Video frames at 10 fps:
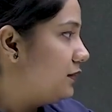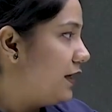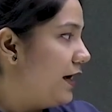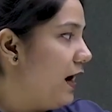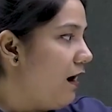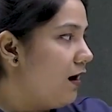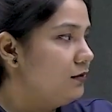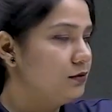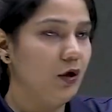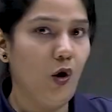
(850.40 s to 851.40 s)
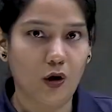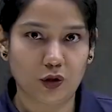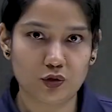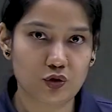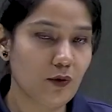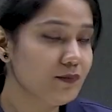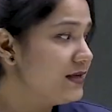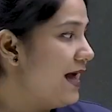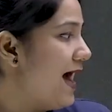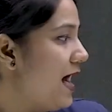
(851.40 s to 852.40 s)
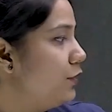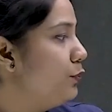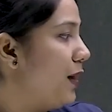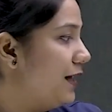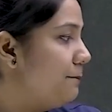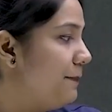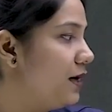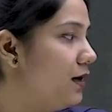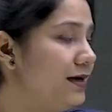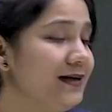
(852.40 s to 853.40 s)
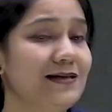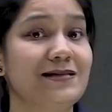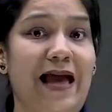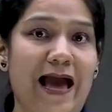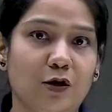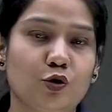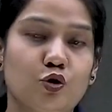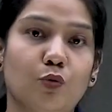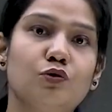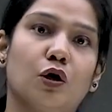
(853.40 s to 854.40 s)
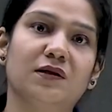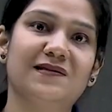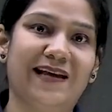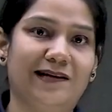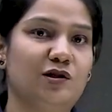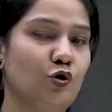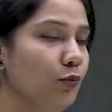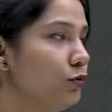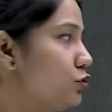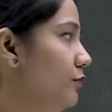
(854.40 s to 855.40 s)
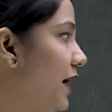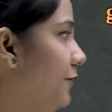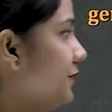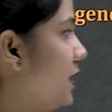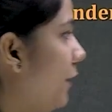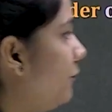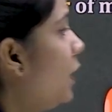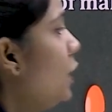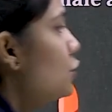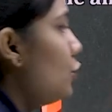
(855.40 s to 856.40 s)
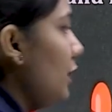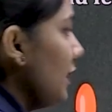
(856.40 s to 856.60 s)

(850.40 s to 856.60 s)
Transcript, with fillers: they are the autosomes and one pair it is allosomes or the sex chromosome that we have. So